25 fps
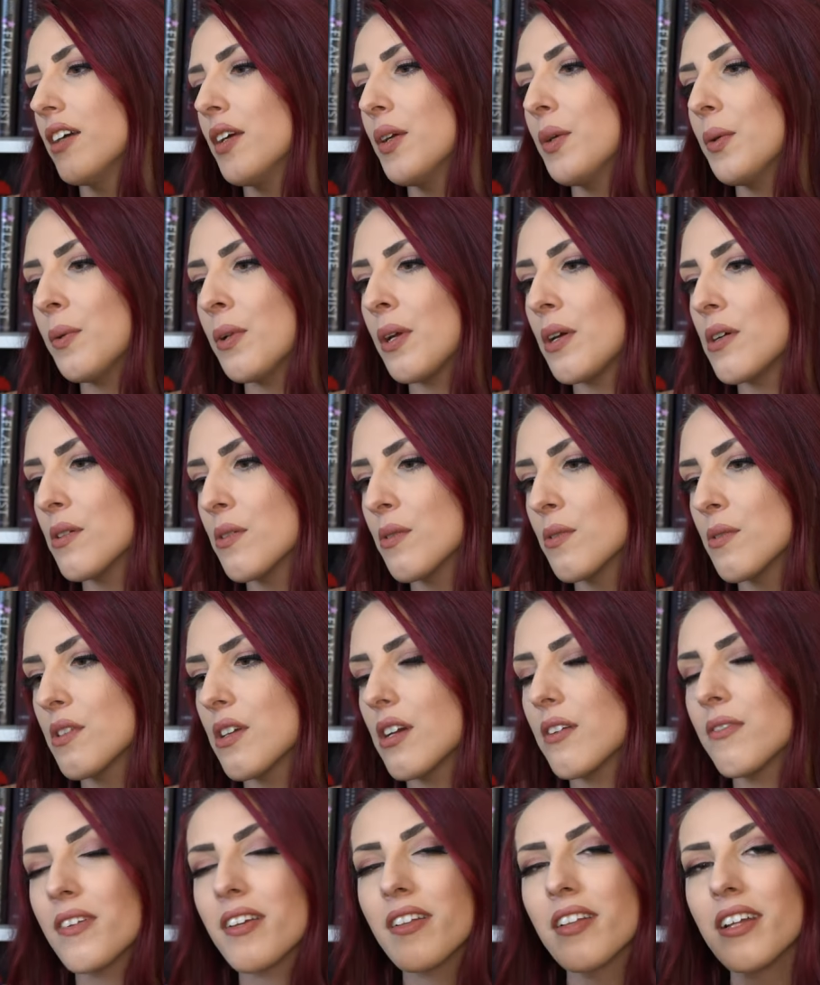who knows?
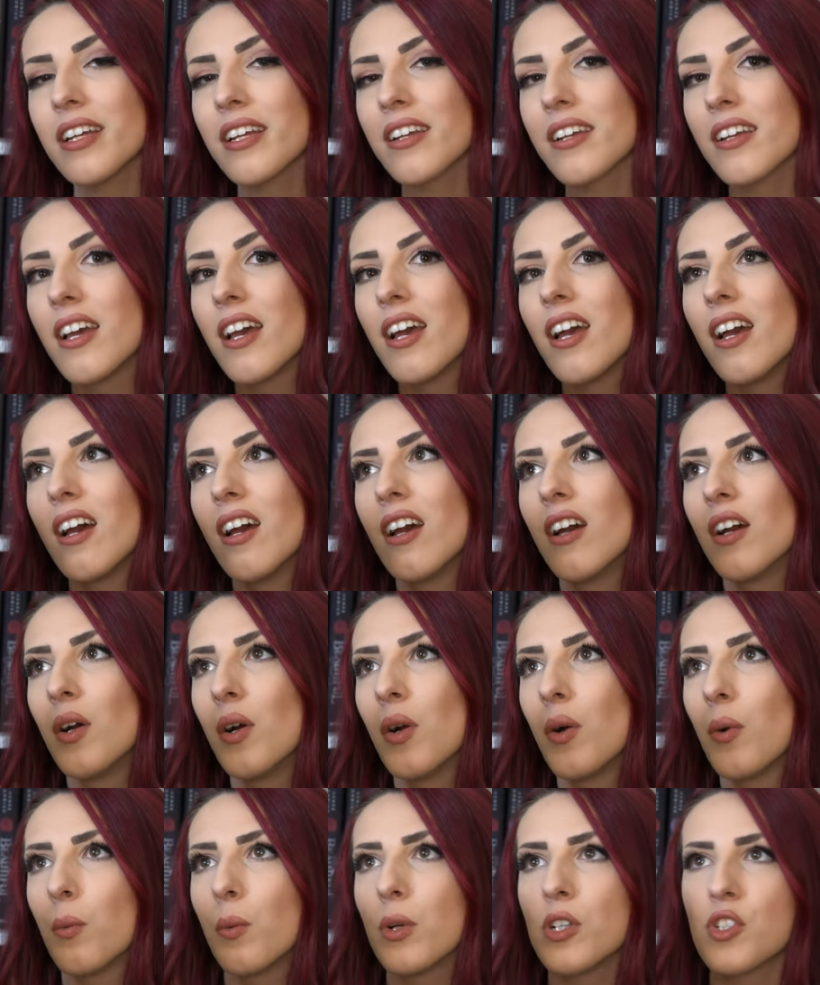I feel like
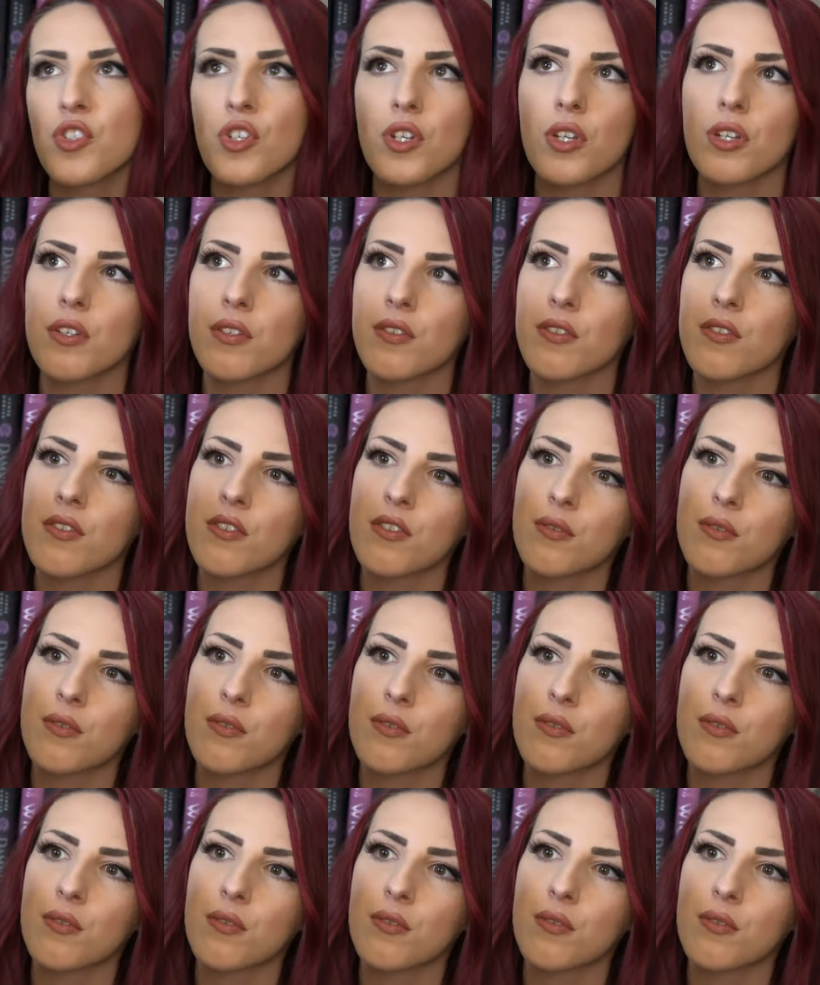witches,